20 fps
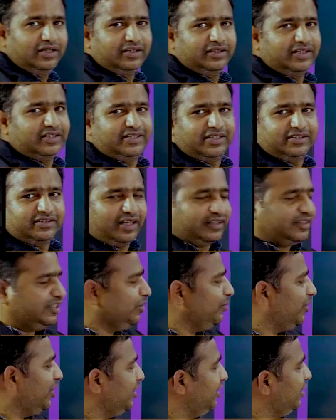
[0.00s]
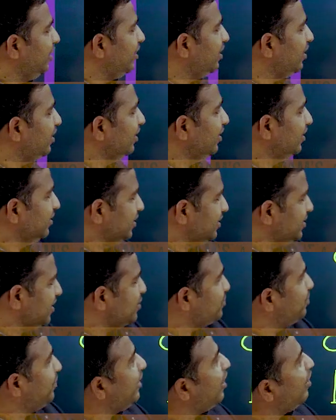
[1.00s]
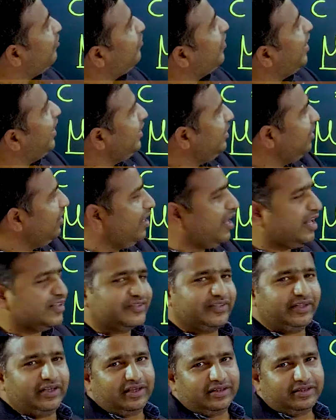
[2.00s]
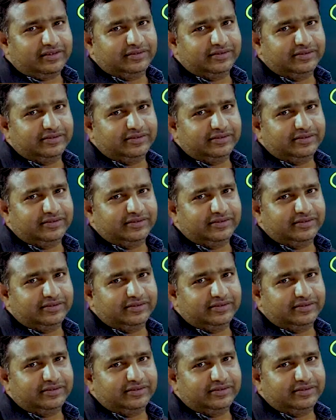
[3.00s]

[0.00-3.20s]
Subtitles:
This is nothing but here, this is speed of light in glass here.